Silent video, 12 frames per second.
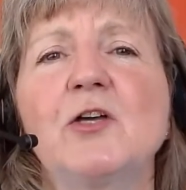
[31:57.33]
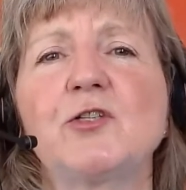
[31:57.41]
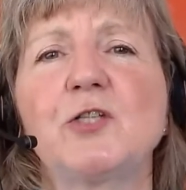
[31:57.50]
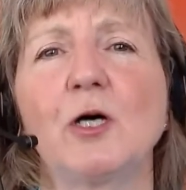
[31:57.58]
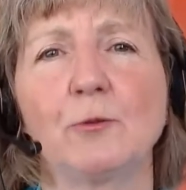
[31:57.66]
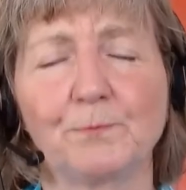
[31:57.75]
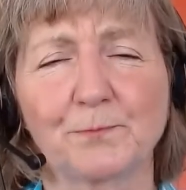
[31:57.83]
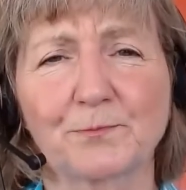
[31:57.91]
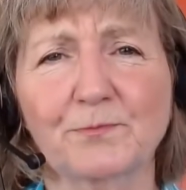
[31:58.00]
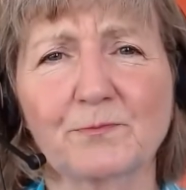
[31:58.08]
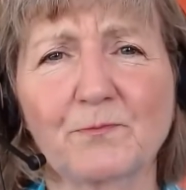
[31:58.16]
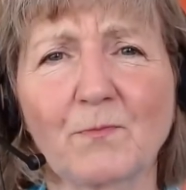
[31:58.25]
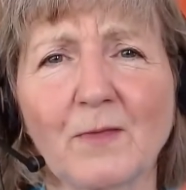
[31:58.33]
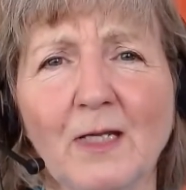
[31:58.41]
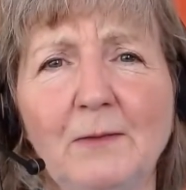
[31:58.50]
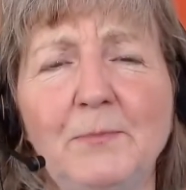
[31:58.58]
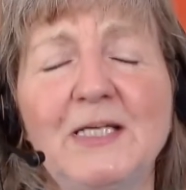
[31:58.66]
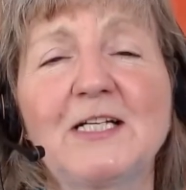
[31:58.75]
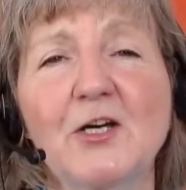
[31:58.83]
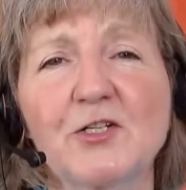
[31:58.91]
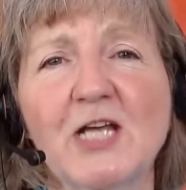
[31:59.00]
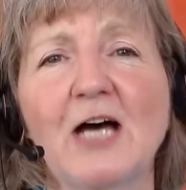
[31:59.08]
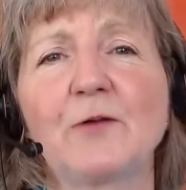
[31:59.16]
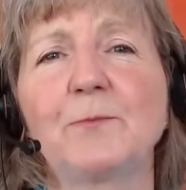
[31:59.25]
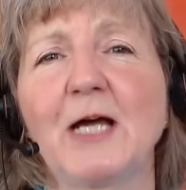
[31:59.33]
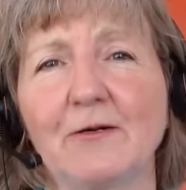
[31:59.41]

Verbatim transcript: So because our